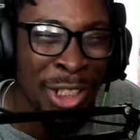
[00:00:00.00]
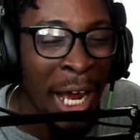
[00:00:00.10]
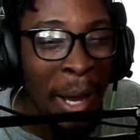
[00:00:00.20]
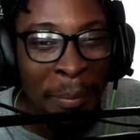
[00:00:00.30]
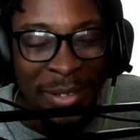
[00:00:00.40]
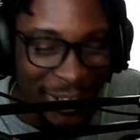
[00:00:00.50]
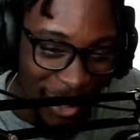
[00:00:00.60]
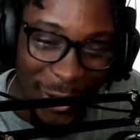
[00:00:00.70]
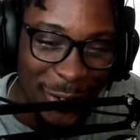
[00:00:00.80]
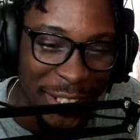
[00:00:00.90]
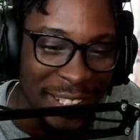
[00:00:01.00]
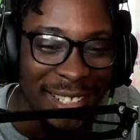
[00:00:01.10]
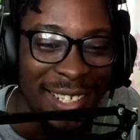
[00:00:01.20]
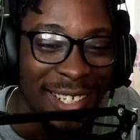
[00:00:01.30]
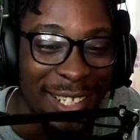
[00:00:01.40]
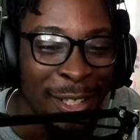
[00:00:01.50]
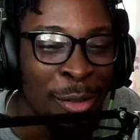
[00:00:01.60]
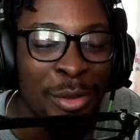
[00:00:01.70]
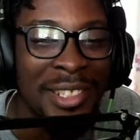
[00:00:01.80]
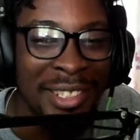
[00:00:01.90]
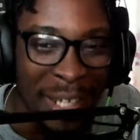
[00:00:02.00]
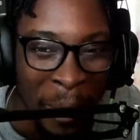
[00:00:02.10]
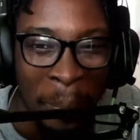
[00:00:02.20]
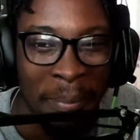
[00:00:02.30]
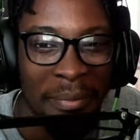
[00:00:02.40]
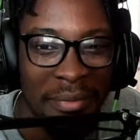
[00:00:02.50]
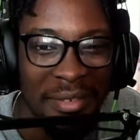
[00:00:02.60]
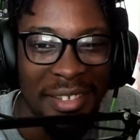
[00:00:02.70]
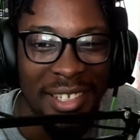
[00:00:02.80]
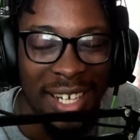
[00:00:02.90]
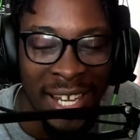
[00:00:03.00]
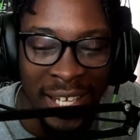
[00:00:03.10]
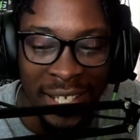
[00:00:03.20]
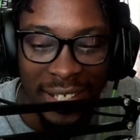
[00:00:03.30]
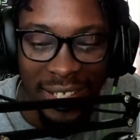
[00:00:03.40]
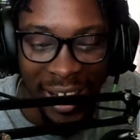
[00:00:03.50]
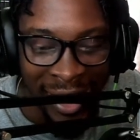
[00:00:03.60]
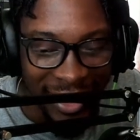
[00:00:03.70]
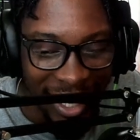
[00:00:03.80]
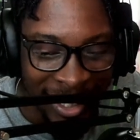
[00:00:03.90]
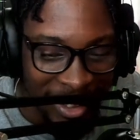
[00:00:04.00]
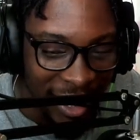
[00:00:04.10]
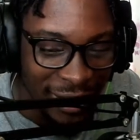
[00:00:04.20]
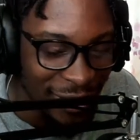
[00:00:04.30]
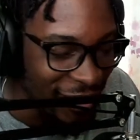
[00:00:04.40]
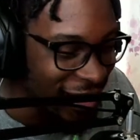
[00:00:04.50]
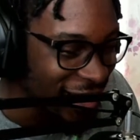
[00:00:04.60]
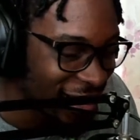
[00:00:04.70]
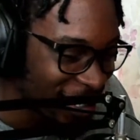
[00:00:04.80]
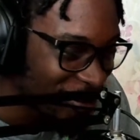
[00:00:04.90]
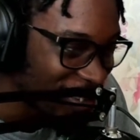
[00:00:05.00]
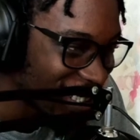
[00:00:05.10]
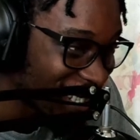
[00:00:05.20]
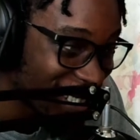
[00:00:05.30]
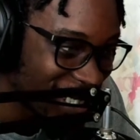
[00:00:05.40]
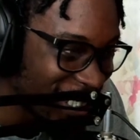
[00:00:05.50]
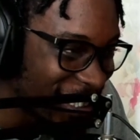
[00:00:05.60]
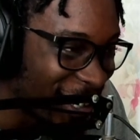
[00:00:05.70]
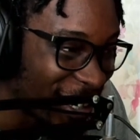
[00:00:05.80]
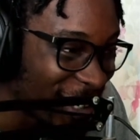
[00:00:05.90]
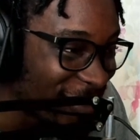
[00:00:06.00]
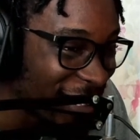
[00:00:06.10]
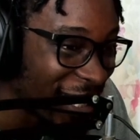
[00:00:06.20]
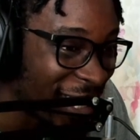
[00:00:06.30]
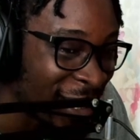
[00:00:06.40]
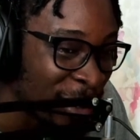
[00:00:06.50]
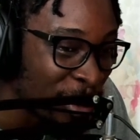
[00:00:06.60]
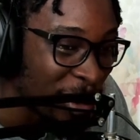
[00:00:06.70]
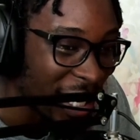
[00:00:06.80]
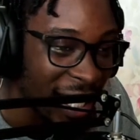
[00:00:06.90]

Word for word: I'm sorry, you dumb. Like, and as you guys heard me say, she's not even that cute.